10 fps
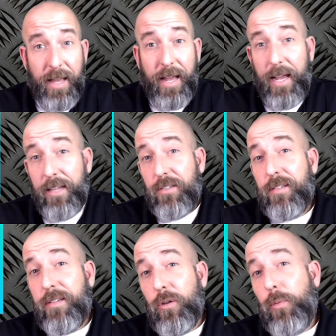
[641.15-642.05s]
and
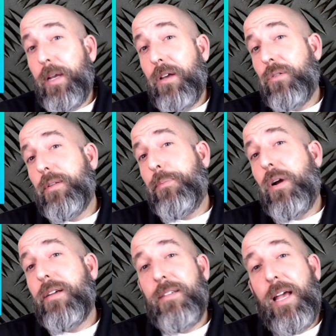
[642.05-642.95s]
still be under the
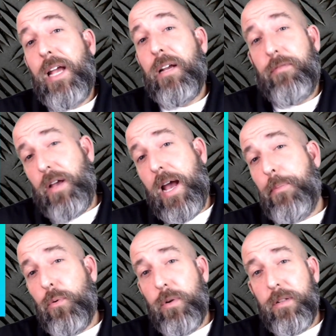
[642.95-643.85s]
price tag of the
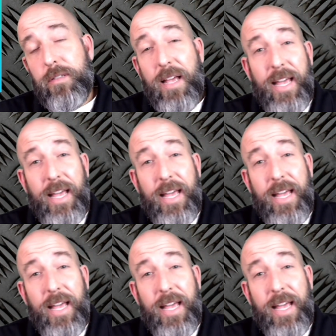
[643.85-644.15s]
Apple ones.